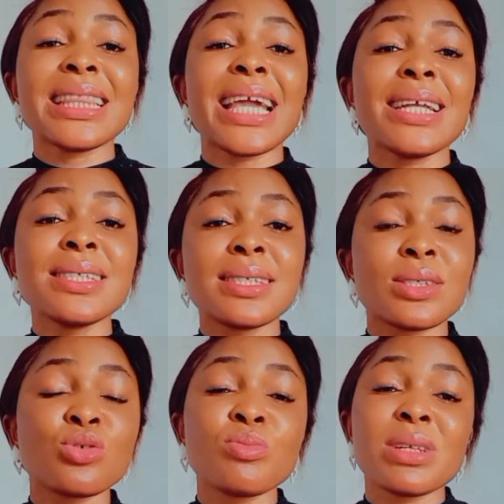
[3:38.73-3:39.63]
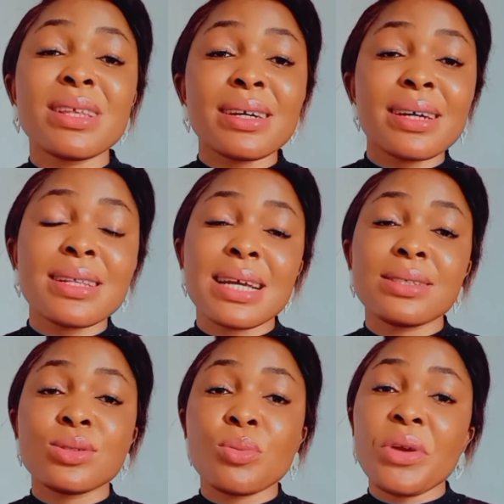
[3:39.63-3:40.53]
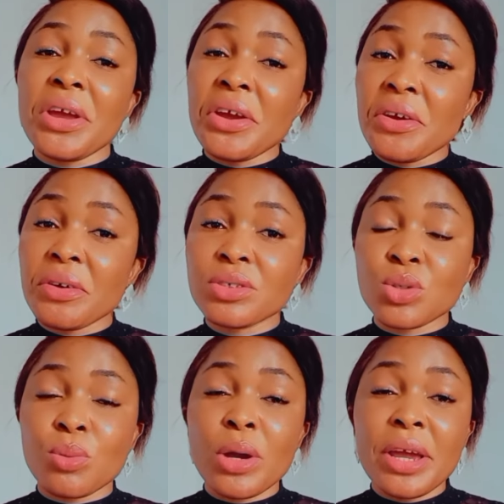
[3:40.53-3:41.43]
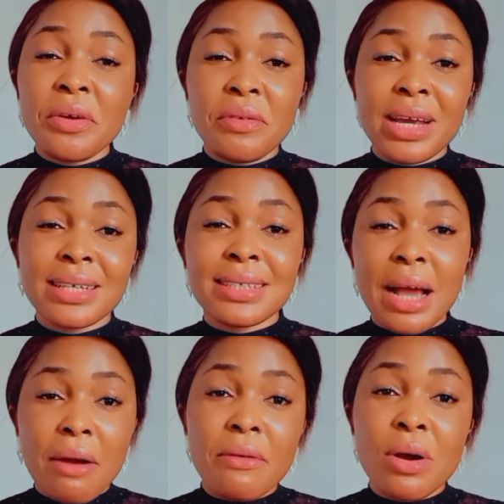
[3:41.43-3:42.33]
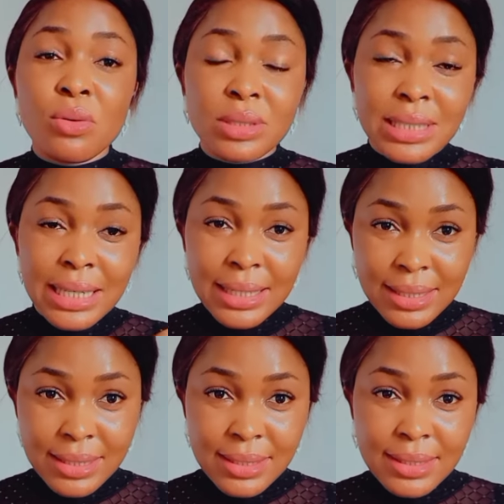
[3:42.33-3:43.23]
tends to be darker than some areas around it.